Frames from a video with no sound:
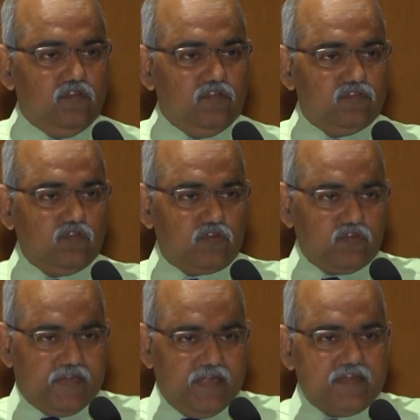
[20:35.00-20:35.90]
So
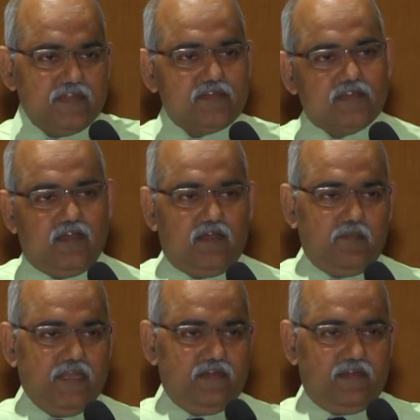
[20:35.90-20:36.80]
to get it,
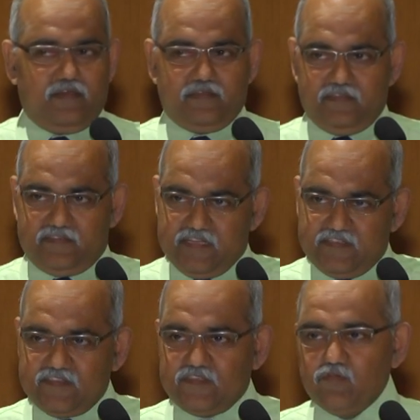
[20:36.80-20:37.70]
these
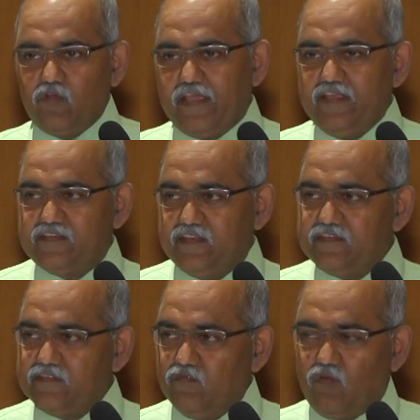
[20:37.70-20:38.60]
DCCO
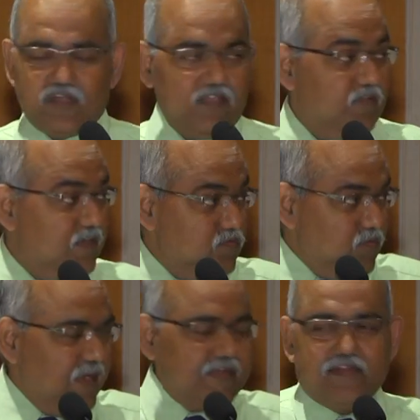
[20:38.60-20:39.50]
cases, what I have
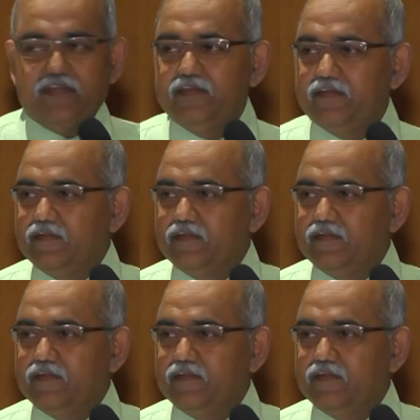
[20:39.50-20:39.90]
enumerated,